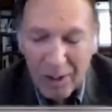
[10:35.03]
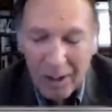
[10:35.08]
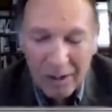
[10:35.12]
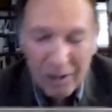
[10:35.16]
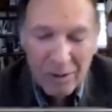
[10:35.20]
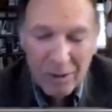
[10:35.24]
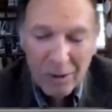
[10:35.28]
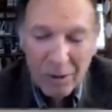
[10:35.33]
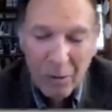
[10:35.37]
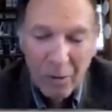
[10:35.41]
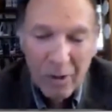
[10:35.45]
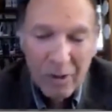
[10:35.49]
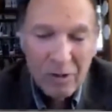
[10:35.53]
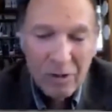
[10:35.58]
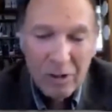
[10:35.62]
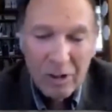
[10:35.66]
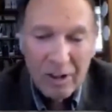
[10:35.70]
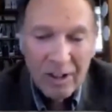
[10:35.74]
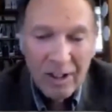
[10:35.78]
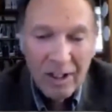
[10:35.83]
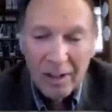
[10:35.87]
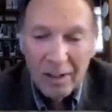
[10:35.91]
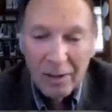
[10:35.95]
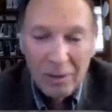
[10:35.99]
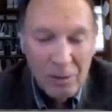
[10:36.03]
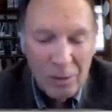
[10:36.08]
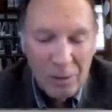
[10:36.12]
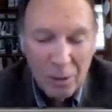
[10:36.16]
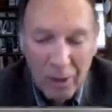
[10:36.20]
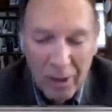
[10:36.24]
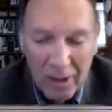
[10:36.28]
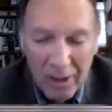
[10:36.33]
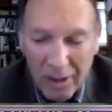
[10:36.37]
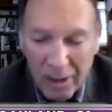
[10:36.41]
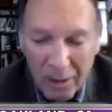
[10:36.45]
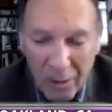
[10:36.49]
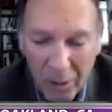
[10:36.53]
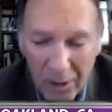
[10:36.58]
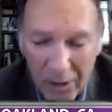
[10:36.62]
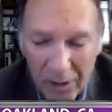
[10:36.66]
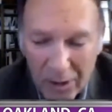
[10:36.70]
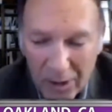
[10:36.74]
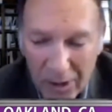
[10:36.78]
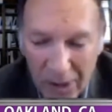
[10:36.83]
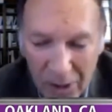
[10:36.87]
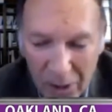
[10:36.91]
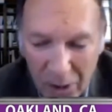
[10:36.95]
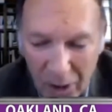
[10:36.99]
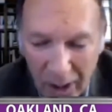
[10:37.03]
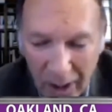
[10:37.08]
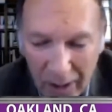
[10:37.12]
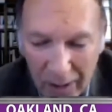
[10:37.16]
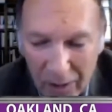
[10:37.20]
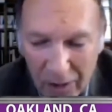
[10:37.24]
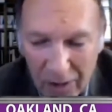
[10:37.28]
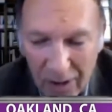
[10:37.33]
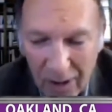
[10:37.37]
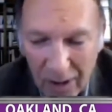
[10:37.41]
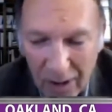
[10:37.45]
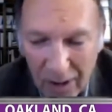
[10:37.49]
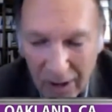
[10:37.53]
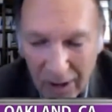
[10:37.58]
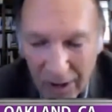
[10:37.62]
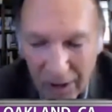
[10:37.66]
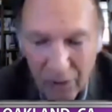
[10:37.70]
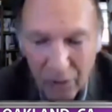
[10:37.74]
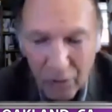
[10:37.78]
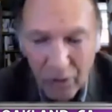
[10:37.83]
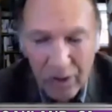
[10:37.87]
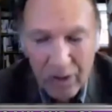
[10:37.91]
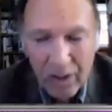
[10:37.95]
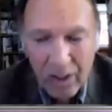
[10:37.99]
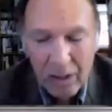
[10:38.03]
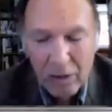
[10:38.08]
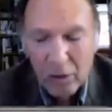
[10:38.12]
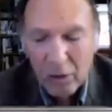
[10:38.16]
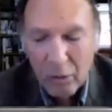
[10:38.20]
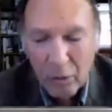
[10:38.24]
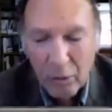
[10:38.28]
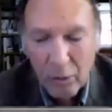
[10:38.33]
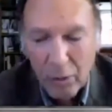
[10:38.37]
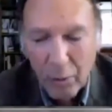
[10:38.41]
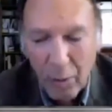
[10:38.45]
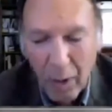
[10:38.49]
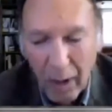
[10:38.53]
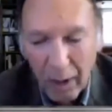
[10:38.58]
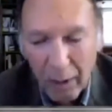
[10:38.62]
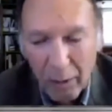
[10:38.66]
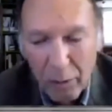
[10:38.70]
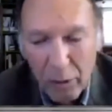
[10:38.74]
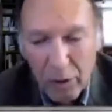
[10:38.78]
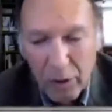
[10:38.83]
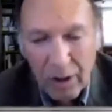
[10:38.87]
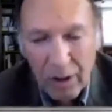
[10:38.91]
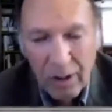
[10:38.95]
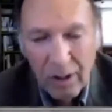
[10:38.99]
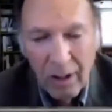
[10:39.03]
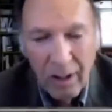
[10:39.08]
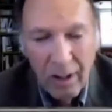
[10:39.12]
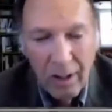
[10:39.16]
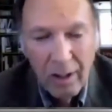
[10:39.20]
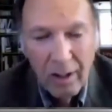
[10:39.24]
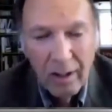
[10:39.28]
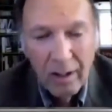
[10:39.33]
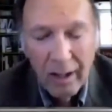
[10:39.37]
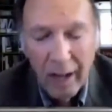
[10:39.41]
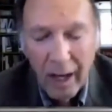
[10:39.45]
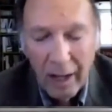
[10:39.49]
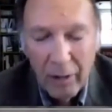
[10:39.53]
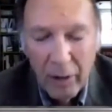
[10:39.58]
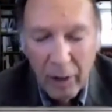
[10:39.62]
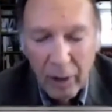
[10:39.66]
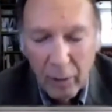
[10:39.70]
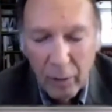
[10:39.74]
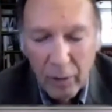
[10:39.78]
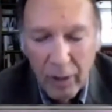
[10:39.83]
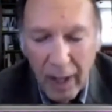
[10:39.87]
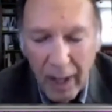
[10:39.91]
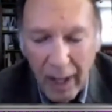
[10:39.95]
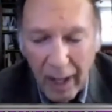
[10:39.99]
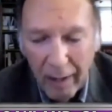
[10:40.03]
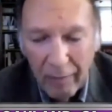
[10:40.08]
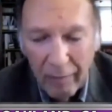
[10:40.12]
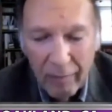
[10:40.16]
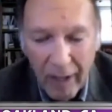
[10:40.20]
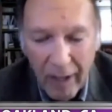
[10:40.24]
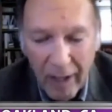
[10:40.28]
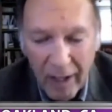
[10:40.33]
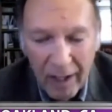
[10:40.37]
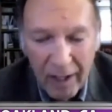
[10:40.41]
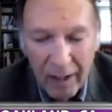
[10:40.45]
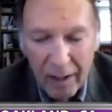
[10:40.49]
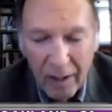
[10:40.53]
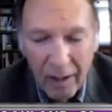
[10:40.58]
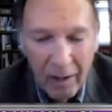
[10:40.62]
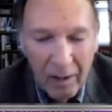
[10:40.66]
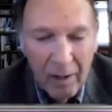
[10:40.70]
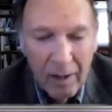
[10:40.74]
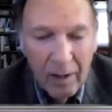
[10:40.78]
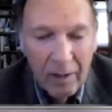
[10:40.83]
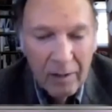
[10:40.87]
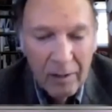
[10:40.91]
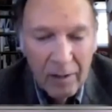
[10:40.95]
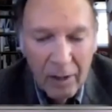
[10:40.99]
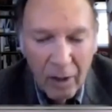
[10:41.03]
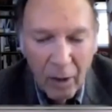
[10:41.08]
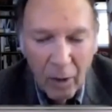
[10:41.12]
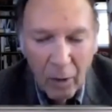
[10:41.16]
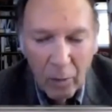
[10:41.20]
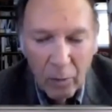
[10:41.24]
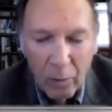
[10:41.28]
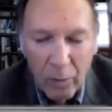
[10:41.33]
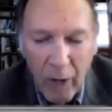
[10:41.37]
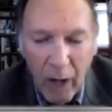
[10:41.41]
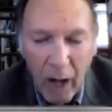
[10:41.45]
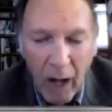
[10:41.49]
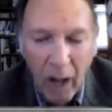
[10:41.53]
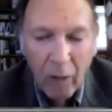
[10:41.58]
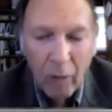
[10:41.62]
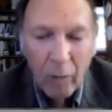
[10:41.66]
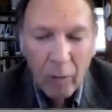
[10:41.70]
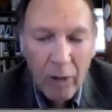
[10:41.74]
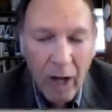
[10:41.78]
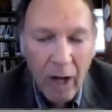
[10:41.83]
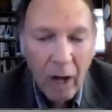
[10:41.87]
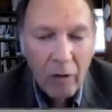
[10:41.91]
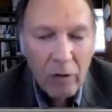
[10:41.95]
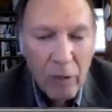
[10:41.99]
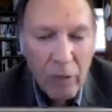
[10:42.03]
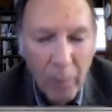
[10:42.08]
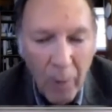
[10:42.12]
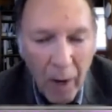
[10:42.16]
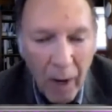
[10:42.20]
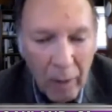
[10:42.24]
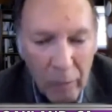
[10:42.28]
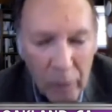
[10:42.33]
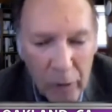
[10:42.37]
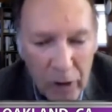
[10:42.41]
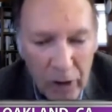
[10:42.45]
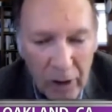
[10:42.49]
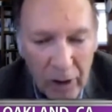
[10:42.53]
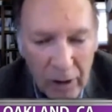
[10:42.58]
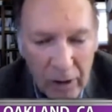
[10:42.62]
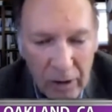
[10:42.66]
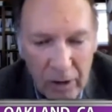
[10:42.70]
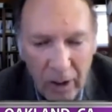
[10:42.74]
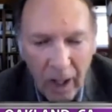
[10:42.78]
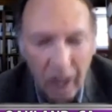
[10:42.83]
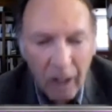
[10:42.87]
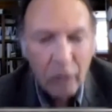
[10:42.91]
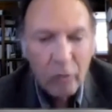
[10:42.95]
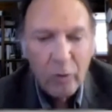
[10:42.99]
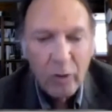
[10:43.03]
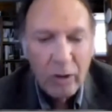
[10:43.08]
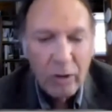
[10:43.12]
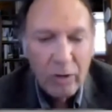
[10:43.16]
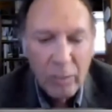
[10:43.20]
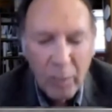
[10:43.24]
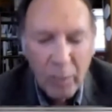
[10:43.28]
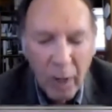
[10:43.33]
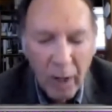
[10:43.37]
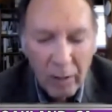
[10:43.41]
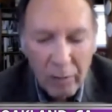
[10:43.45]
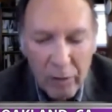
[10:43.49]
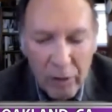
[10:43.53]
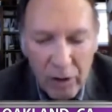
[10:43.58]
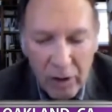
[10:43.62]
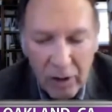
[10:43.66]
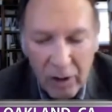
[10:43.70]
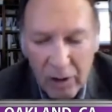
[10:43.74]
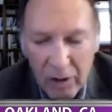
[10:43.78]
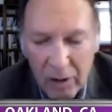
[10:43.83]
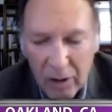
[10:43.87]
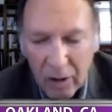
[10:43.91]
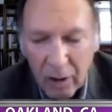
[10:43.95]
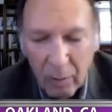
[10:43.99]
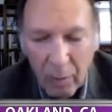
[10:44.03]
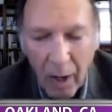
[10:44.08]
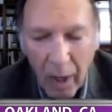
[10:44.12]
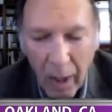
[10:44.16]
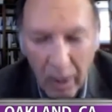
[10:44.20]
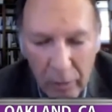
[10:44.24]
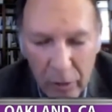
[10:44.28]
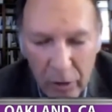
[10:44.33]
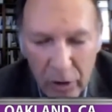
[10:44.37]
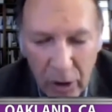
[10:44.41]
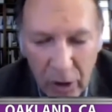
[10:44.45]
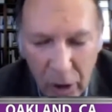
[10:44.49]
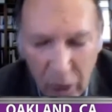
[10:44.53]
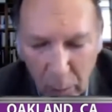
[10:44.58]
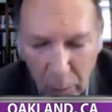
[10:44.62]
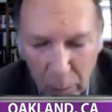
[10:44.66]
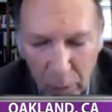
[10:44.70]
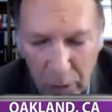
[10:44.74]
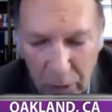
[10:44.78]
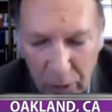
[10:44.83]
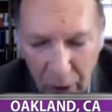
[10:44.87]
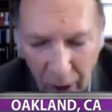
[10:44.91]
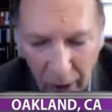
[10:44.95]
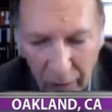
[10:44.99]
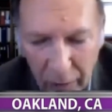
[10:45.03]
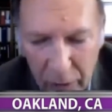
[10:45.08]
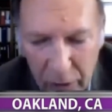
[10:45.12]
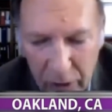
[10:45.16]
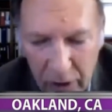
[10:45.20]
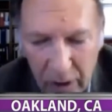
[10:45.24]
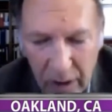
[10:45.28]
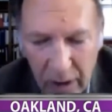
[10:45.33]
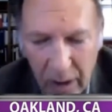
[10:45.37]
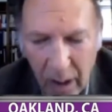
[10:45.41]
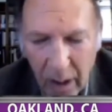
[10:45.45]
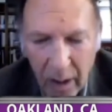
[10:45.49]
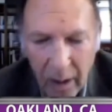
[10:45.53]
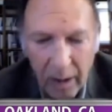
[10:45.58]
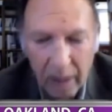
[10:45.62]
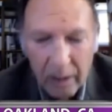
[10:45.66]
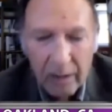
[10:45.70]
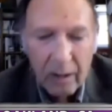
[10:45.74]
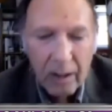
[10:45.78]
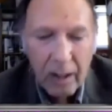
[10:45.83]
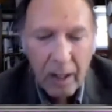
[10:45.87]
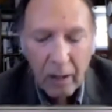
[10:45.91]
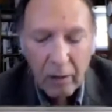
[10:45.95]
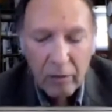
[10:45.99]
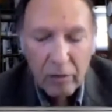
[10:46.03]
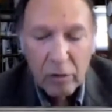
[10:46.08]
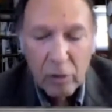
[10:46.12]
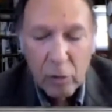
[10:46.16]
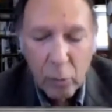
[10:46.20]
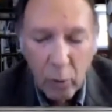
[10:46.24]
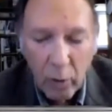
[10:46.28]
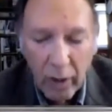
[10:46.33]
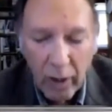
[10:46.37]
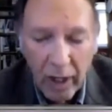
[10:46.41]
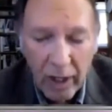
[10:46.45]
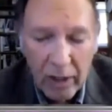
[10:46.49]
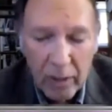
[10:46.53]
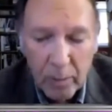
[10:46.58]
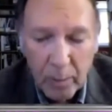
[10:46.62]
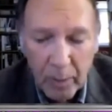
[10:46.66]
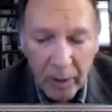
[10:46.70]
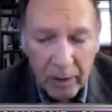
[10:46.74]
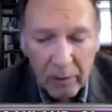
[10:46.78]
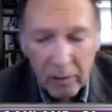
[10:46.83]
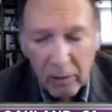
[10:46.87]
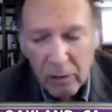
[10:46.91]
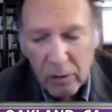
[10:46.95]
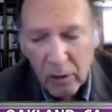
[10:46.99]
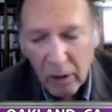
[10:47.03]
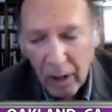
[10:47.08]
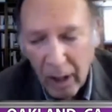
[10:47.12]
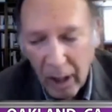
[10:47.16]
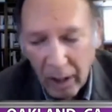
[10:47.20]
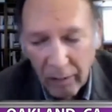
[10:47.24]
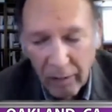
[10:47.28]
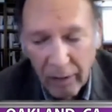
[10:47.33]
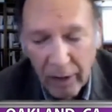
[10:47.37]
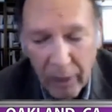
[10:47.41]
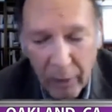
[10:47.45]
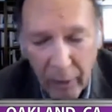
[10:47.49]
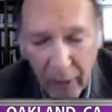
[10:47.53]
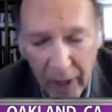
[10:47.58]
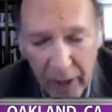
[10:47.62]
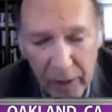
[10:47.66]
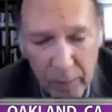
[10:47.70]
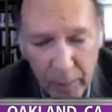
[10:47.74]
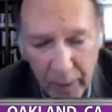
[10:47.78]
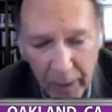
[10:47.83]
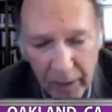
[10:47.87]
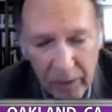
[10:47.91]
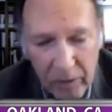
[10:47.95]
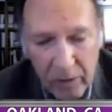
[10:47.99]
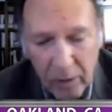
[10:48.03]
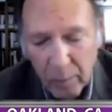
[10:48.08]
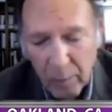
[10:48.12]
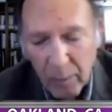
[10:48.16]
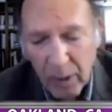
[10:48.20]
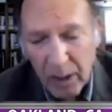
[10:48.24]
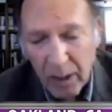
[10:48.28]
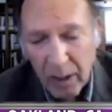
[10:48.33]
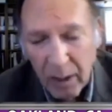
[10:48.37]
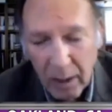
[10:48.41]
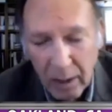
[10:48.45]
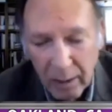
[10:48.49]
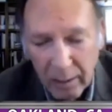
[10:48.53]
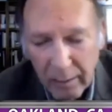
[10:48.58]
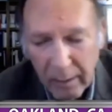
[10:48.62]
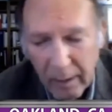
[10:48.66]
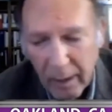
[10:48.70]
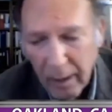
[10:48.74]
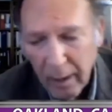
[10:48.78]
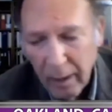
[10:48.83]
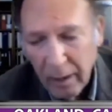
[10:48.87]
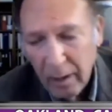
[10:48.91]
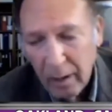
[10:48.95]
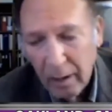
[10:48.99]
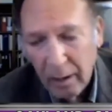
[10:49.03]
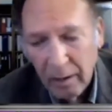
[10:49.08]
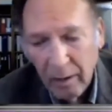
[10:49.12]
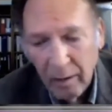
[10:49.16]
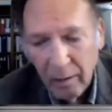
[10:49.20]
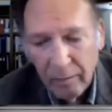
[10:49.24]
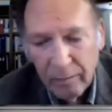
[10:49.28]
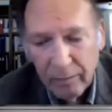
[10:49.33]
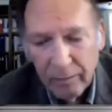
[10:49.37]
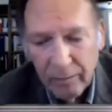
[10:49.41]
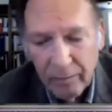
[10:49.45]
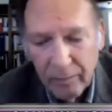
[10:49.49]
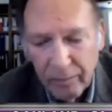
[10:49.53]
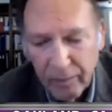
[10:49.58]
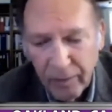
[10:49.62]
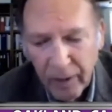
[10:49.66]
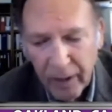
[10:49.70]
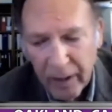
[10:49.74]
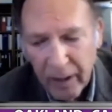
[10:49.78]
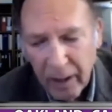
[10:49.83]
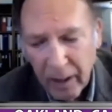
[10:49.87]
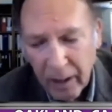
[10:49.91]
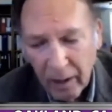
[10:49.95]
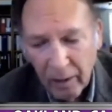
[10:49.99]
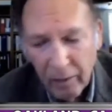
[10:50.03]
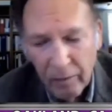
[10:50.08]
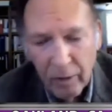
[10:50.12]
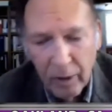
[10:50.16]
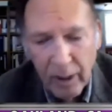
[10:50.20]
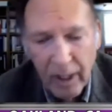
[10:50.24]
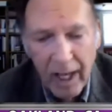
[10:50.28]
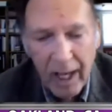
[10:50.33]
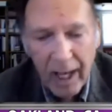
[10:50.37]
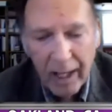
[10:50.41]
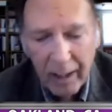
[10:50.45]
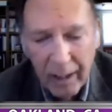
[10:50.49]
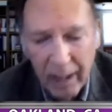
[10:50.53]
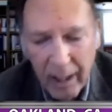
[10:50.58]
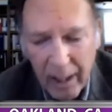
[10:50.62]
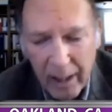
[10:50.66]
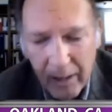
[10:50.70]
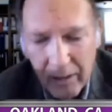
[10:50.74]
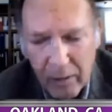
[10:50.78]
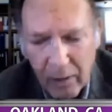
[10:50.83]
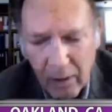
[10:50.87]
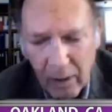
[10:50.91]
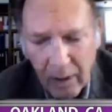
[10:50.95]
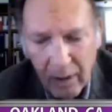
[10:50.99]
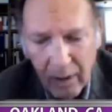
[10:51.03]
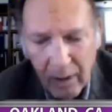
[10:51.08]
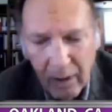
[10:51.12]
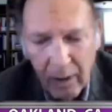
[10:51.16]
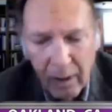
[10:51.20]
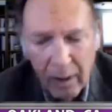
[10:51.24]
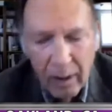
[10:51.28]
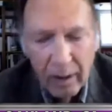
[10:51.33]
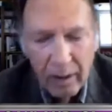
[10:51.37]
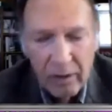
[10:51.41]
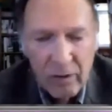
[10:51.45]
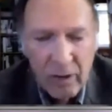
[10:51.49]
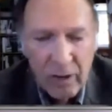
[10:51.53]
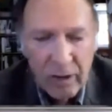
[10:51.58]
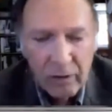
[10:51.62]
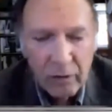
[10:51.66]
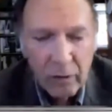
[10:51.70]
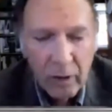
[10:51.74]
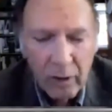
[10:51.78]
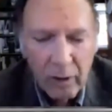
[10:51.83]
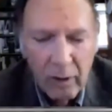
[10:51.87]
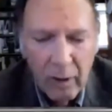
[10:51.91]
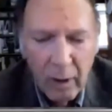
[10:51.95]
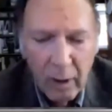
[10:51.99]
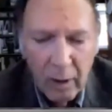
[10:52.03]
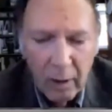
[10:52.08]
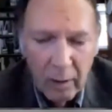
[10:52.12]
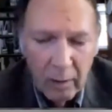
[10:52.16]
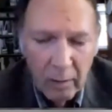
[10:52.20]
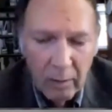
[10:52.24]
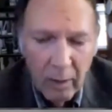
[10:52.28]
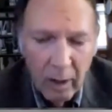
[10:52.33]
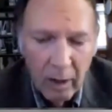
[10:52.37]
that's an excellent question, and certainly the question is yes, it's very dangerous for democracy, and I think we have a hollowed out democracy. It's not a real democracy. It's democracy of the plutocracy, and the Council is one aspect. There's a lot of other aspects, the media, the funding of the candidates, etc.